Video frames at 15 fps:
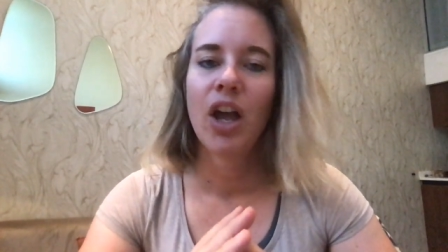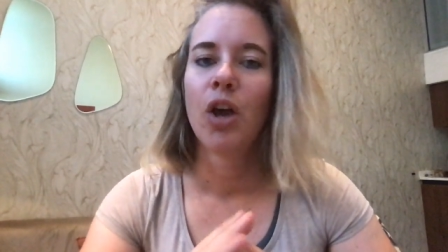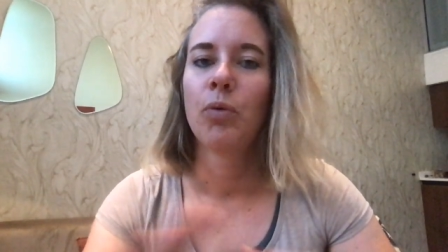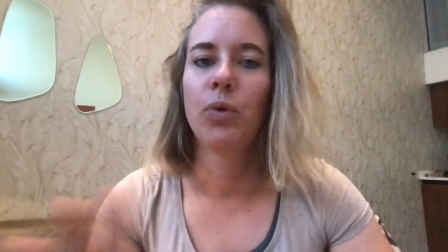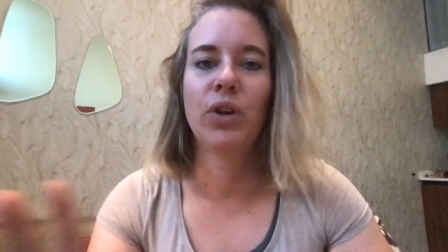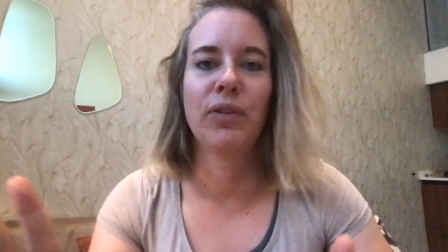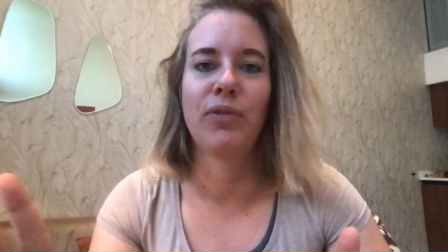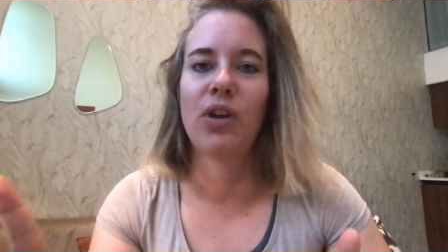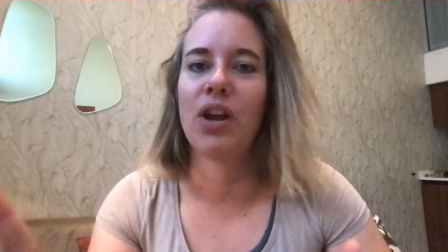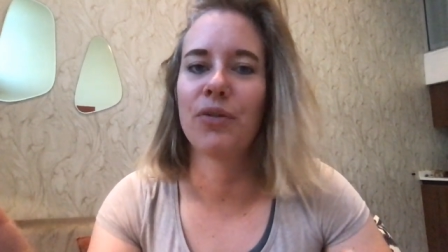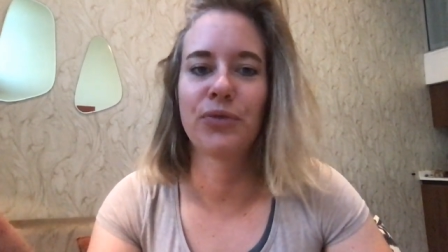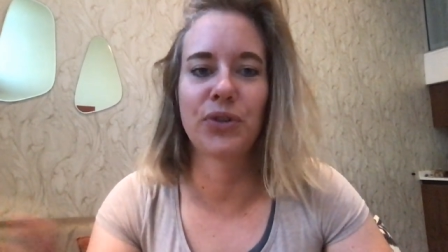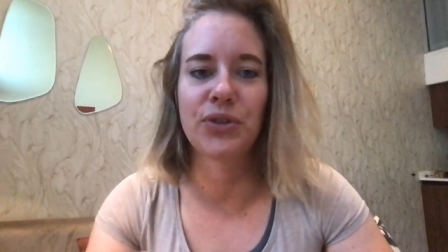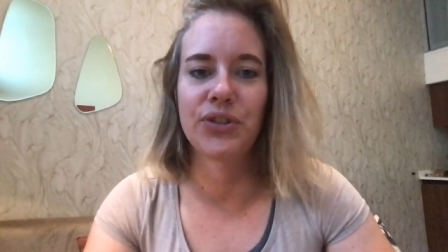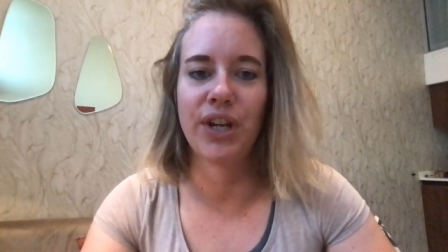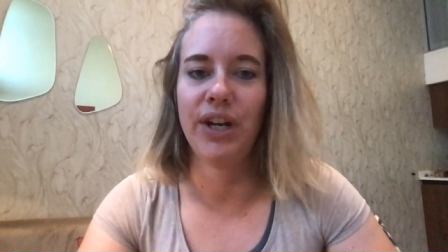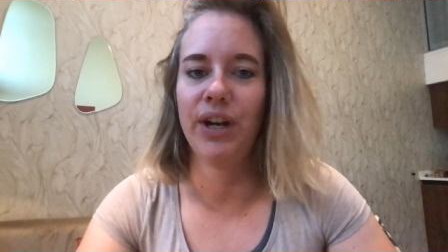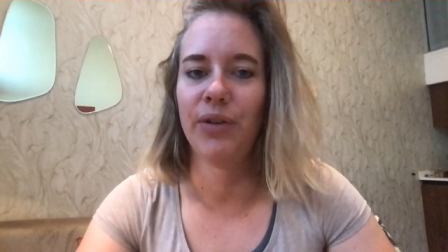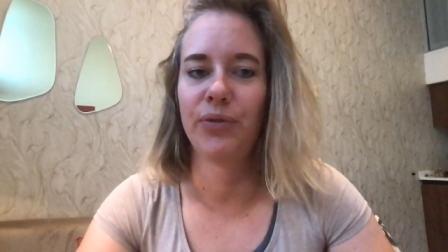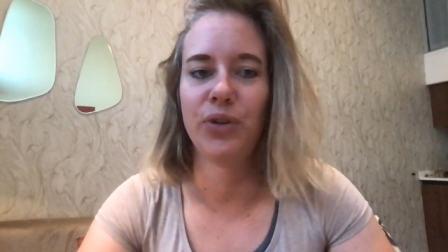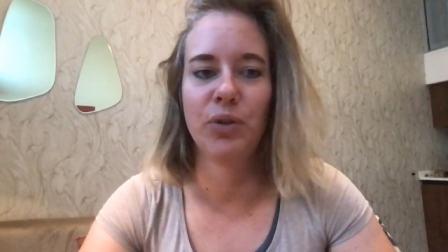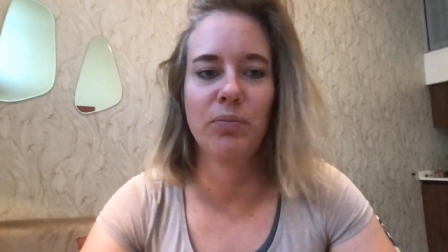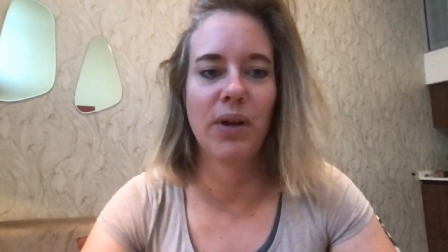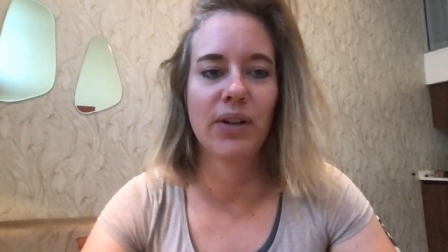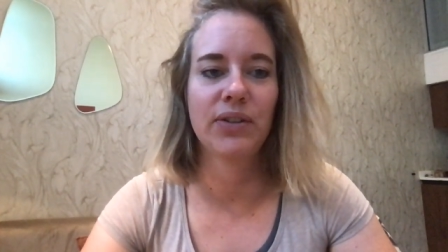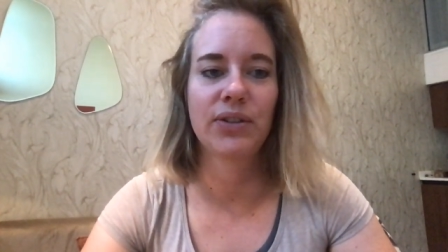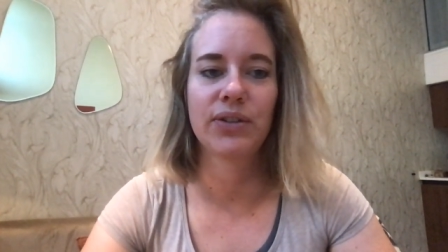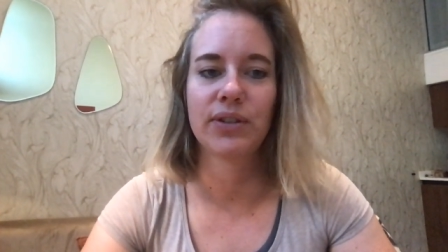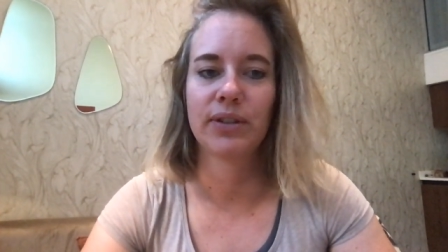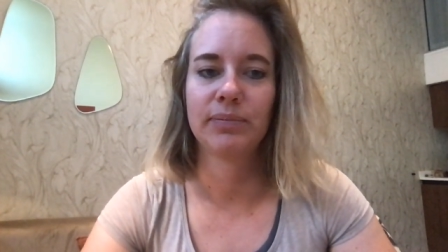Would have loved to stay there a few
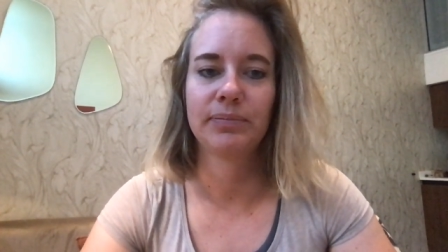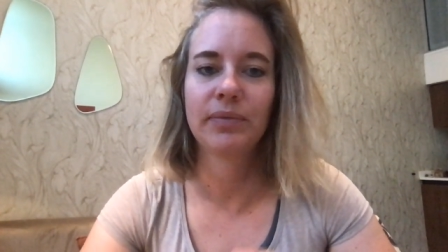months.